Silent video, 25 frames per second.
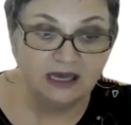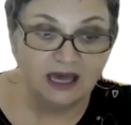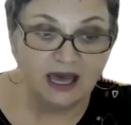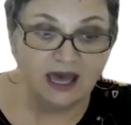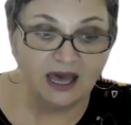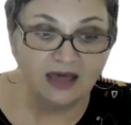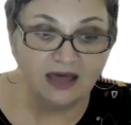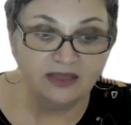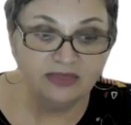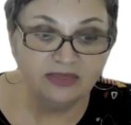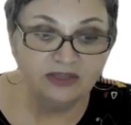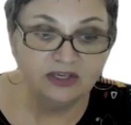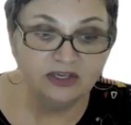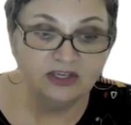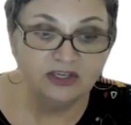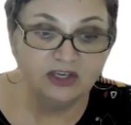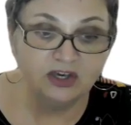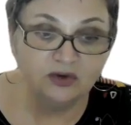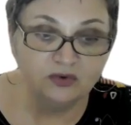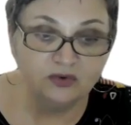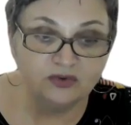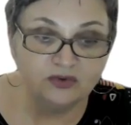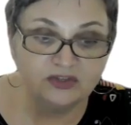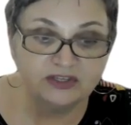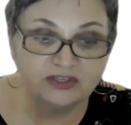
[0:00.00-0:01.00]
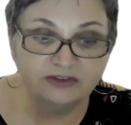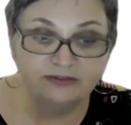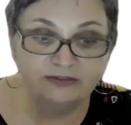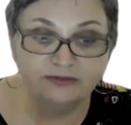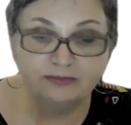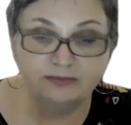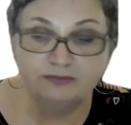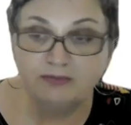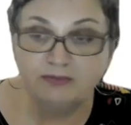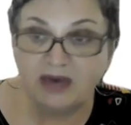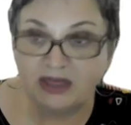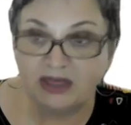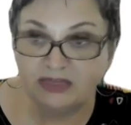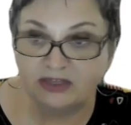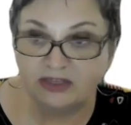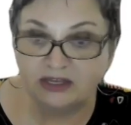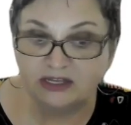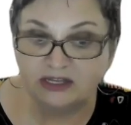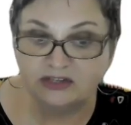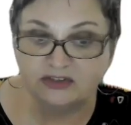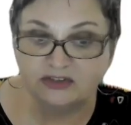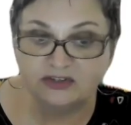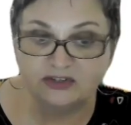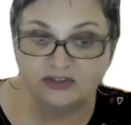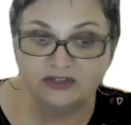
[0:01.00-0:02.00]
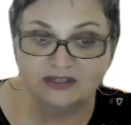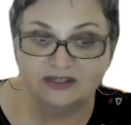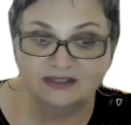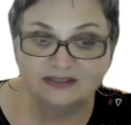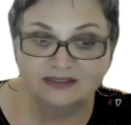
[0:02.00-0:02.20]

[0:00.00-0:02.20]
and the use of methods,